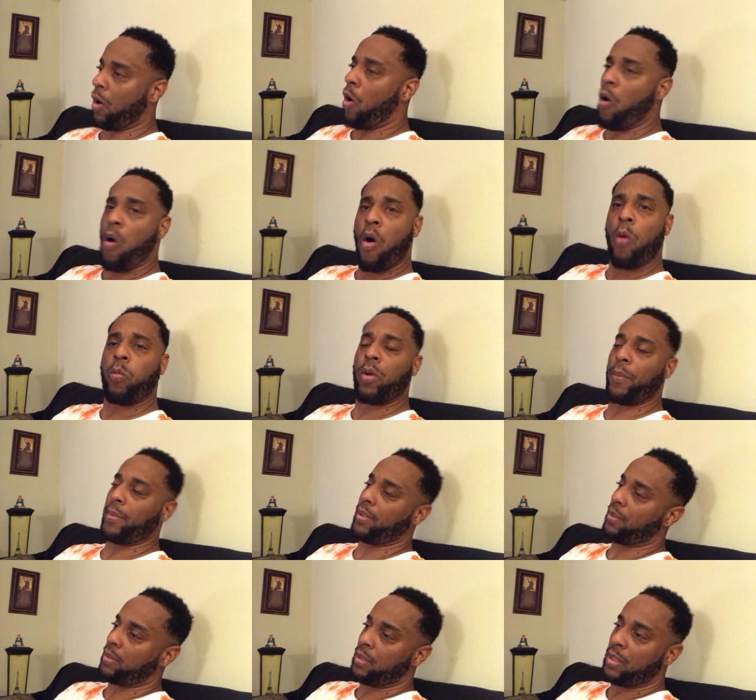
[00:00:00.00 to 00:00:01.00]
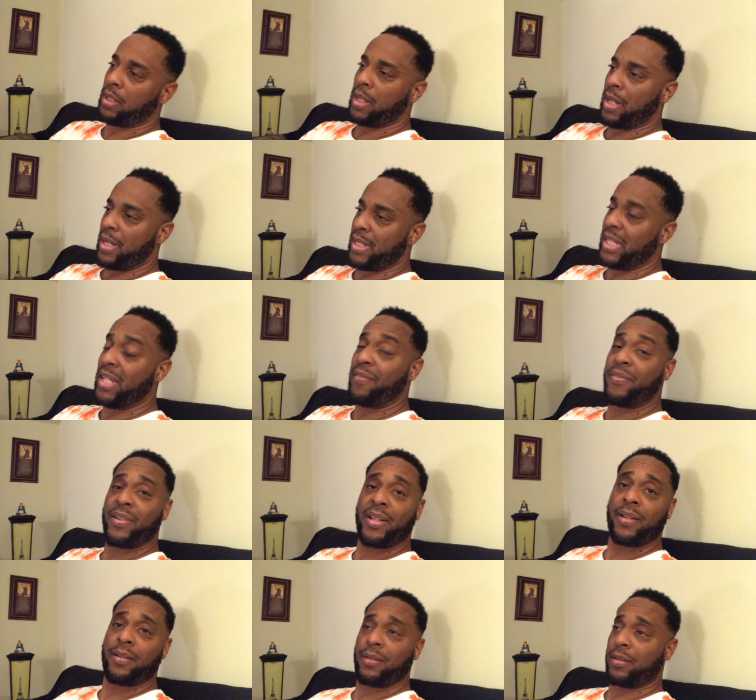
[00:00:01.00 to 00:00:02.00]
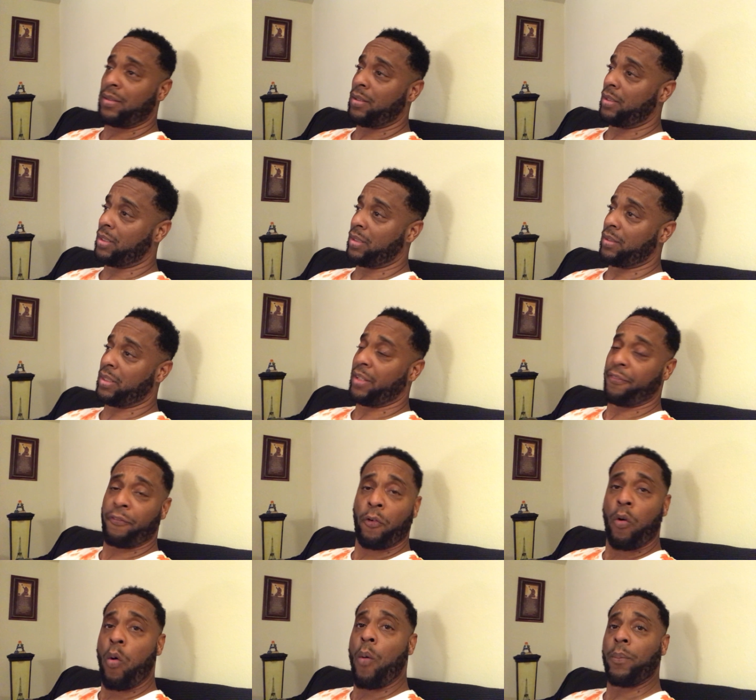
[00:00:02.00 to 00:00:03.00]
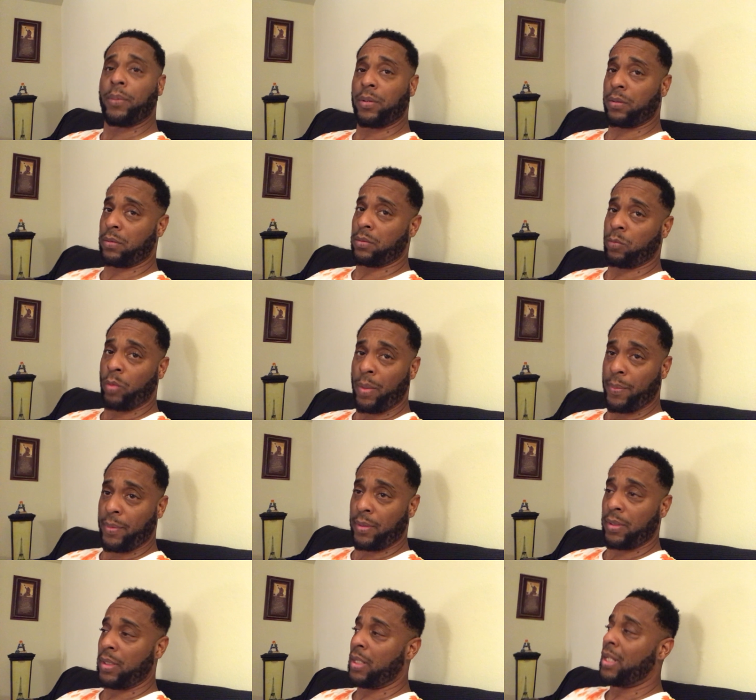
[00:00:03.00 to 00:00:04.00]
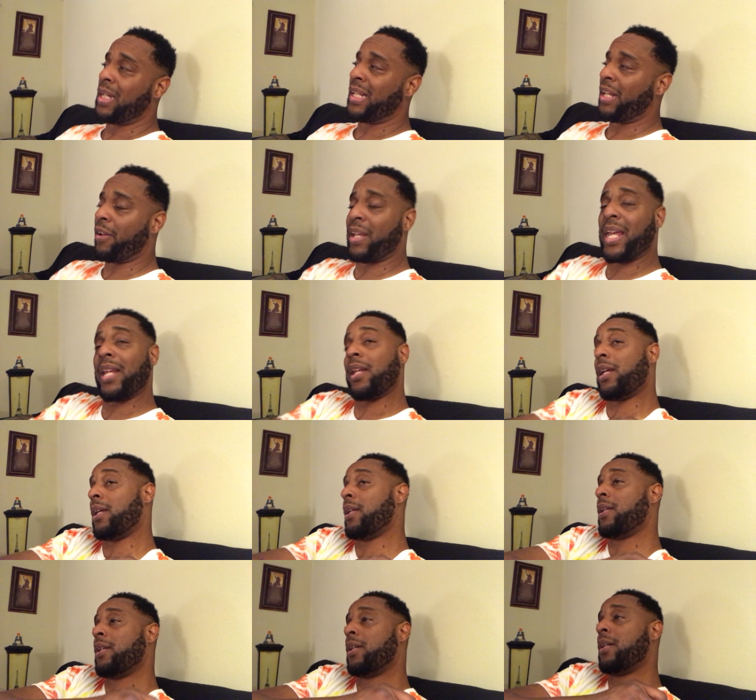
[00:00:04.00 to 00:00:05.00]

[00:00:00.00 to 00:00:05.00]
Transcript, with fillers: All women, even deformed women, they're getting